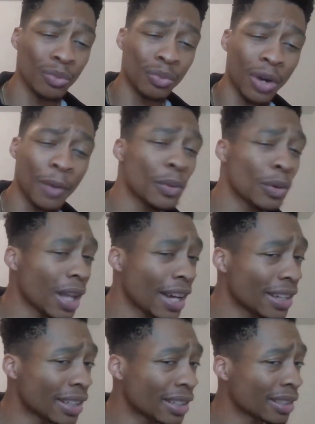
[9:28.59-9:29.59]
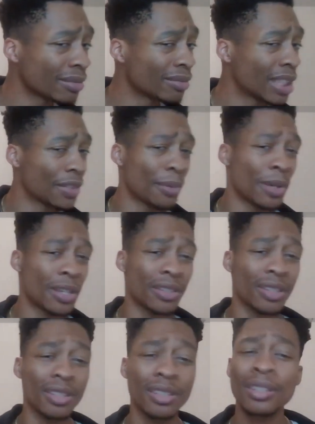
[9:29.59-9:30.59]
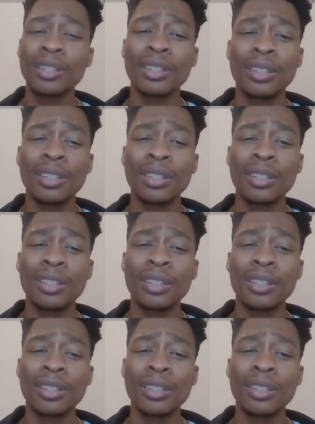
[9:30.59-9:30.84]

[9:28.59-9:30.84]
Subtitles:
rebel-like. If that makes sense.